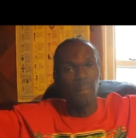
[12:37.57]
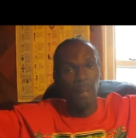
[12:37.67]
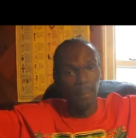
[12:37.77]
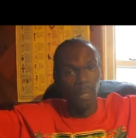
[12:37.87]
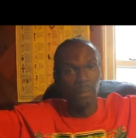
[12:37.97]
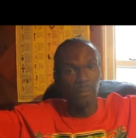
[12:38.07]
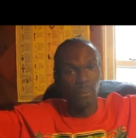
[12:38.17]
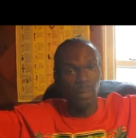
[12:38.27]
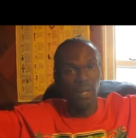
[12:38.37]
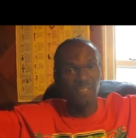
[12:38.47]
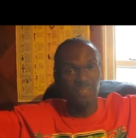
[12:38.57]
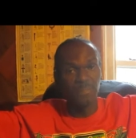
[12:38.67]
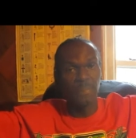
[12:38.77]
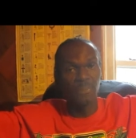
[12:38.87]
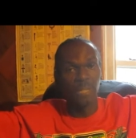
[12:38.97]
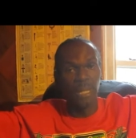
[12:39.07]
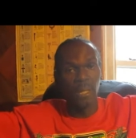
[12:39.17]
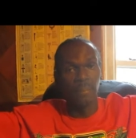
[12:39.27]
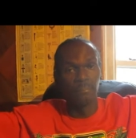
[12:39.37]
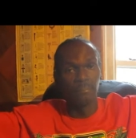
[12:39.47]
my blood to cause these people to get
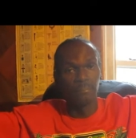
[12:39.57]
up,